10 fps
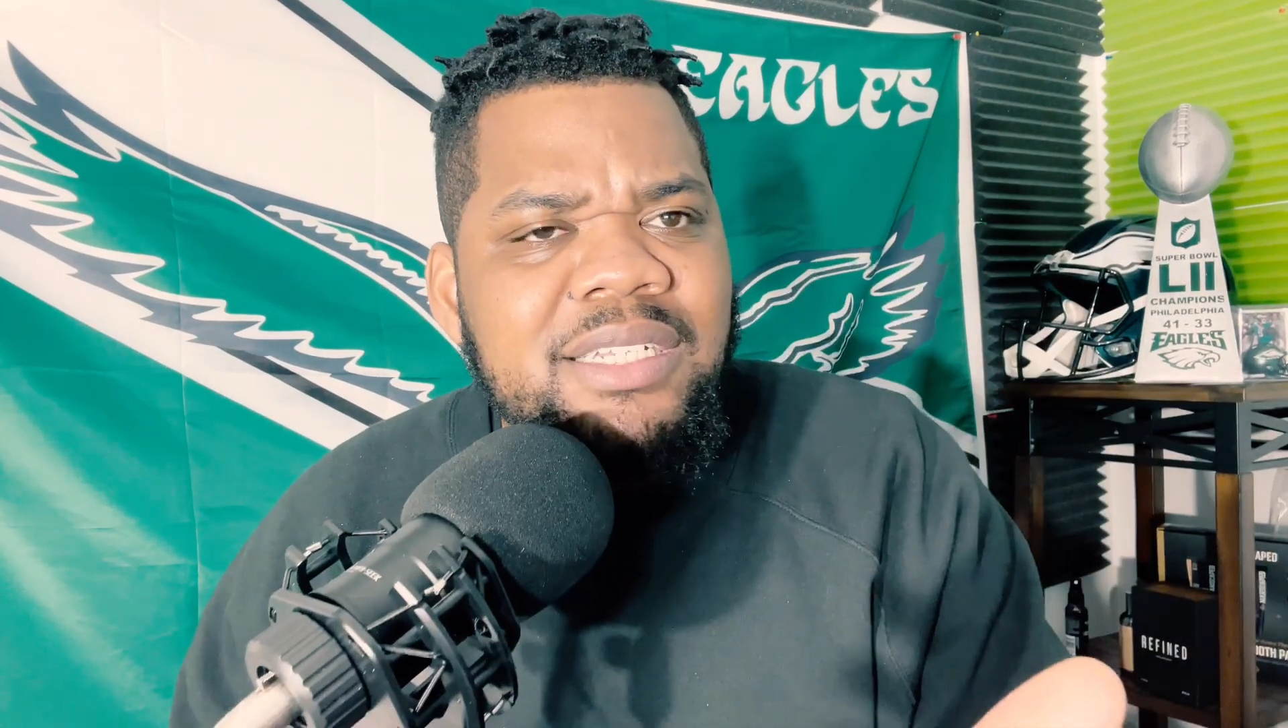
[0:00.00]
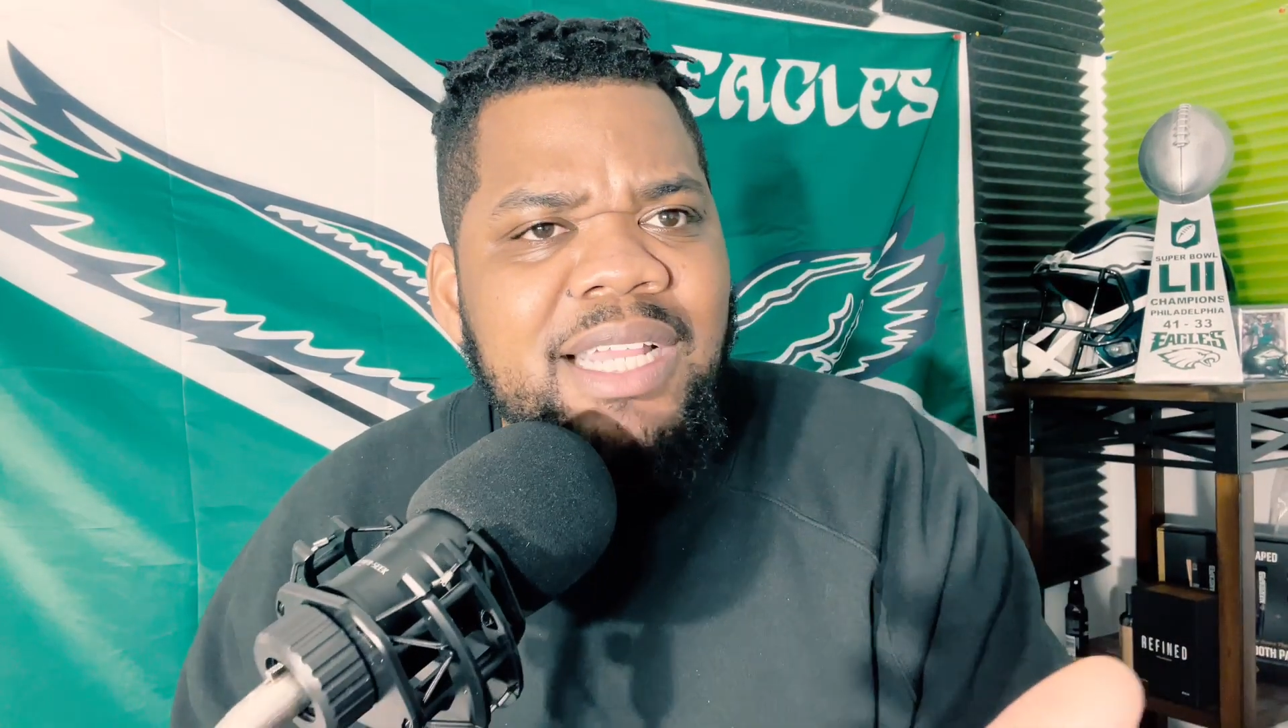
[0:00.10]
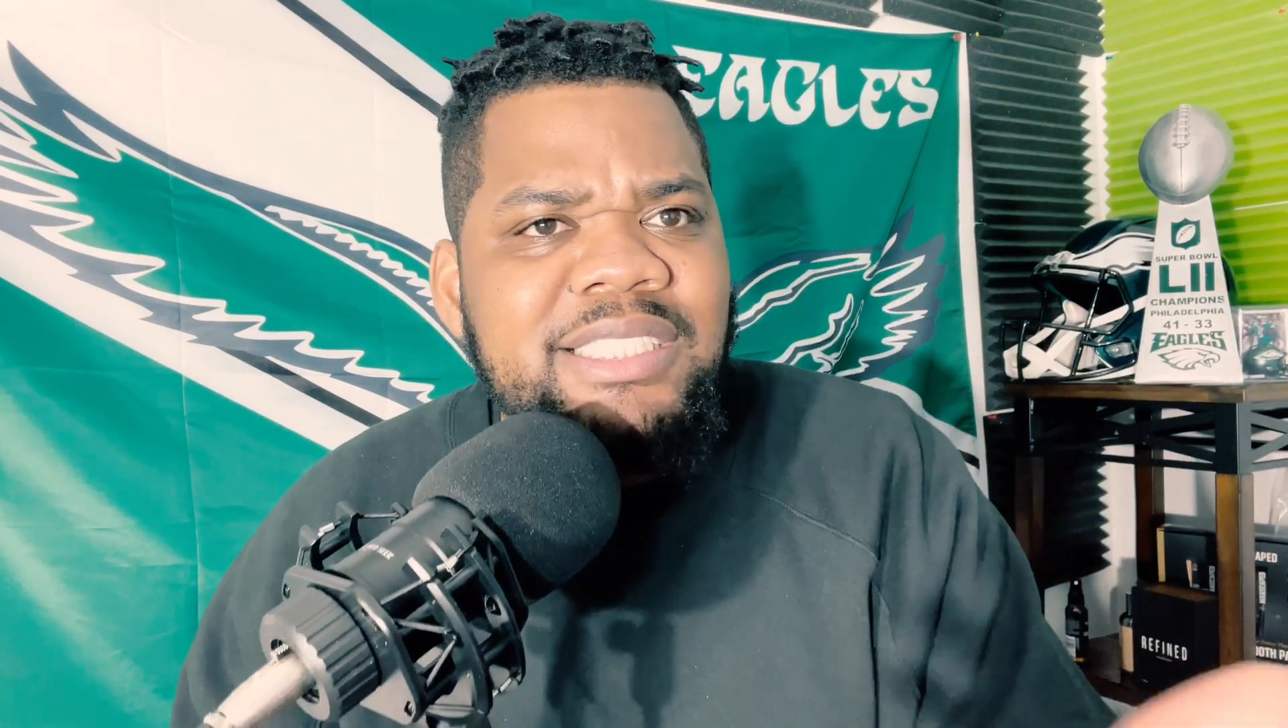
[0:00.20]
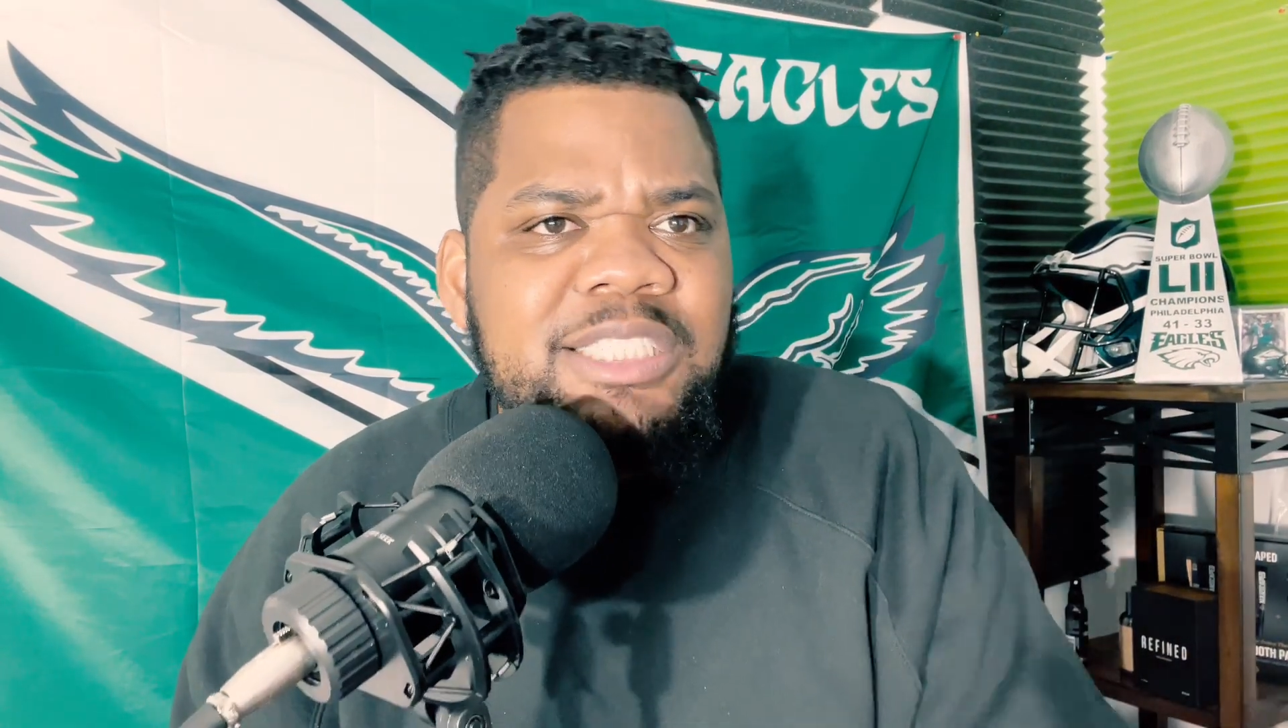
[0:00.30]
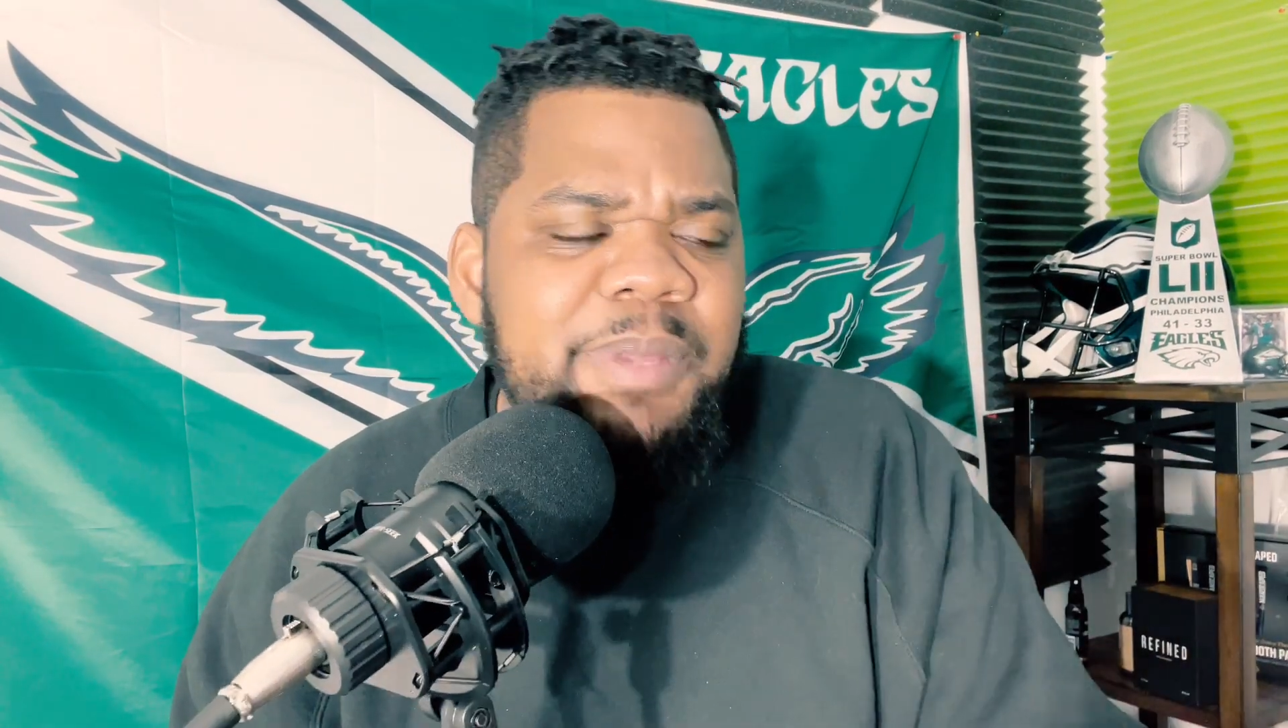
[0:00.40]

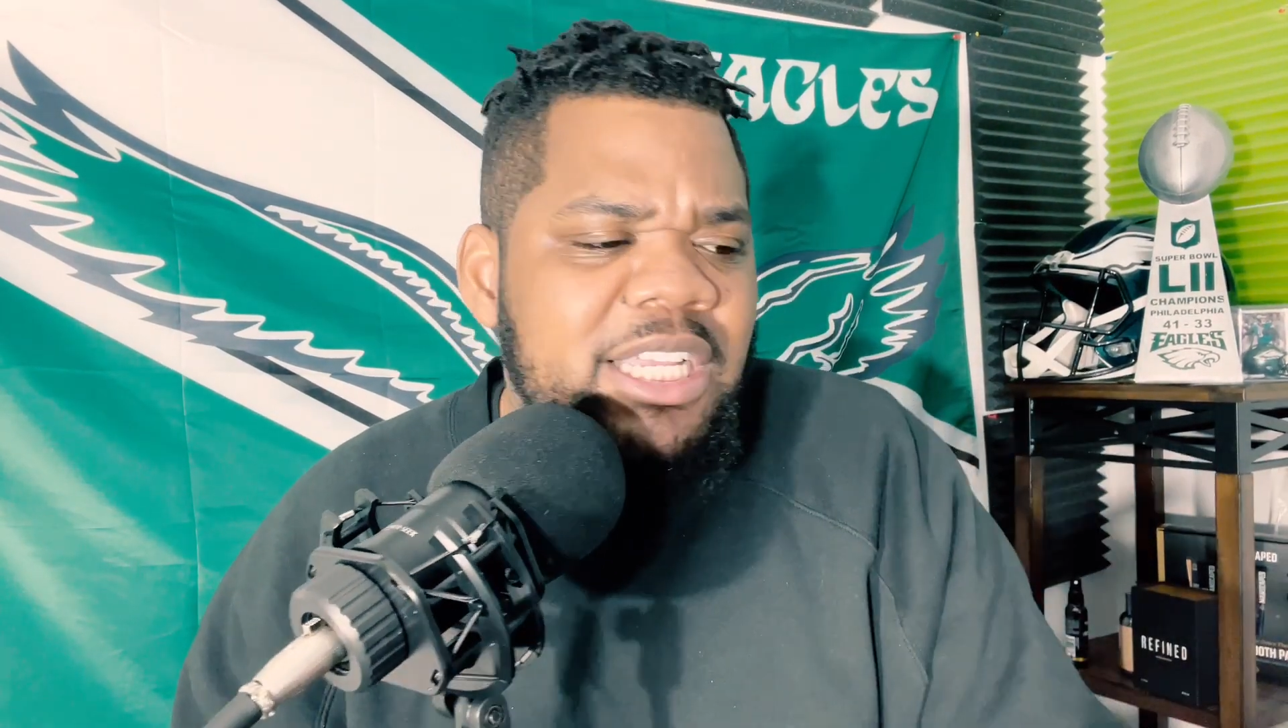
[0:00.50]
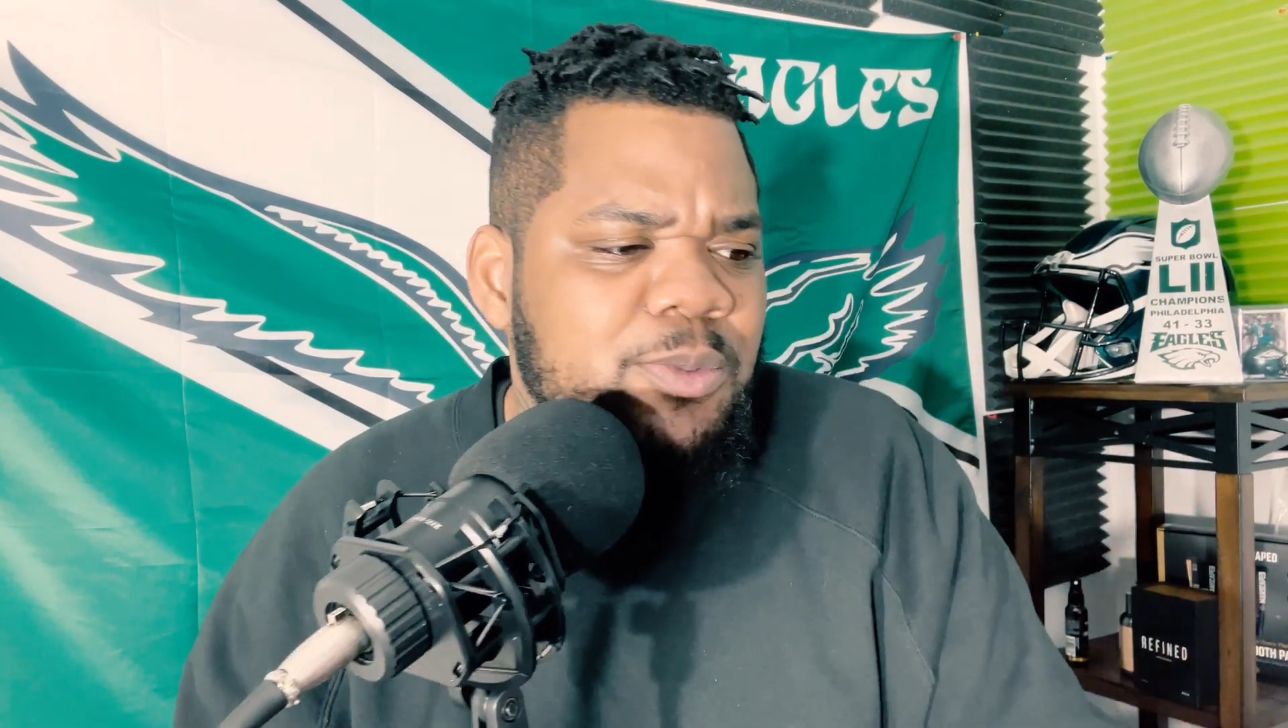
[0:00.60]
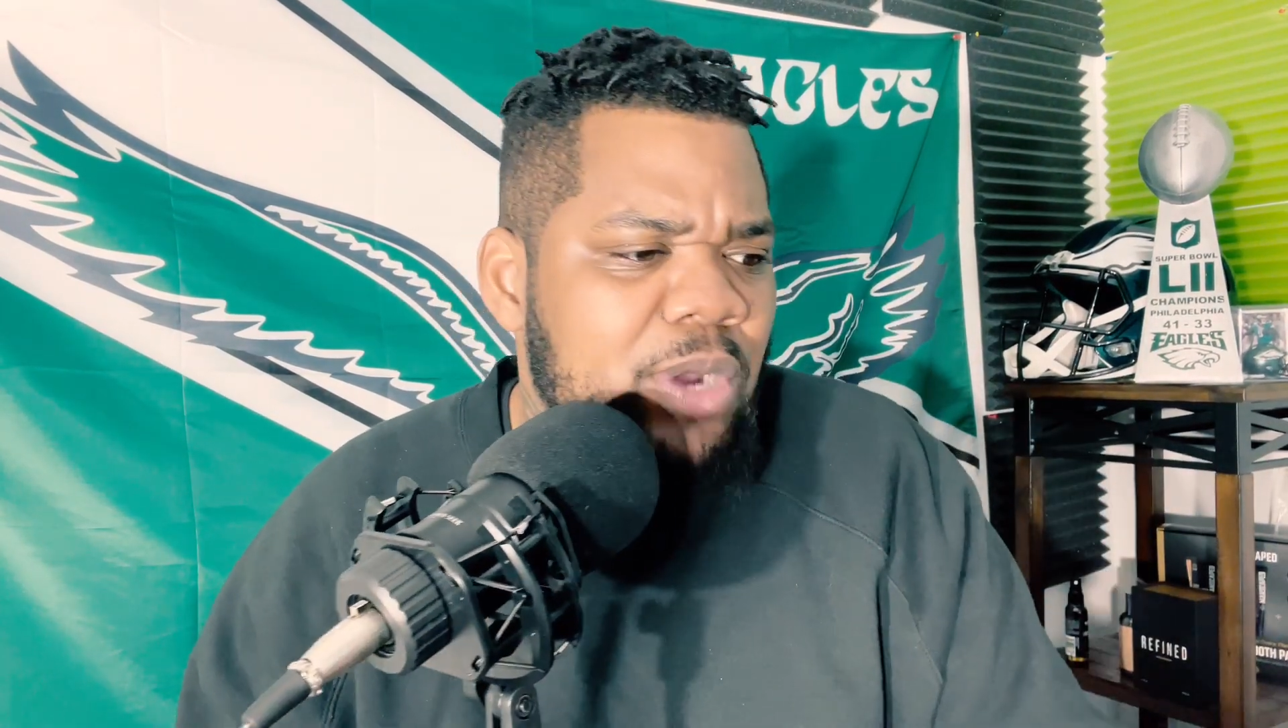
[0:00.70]
That's his biggest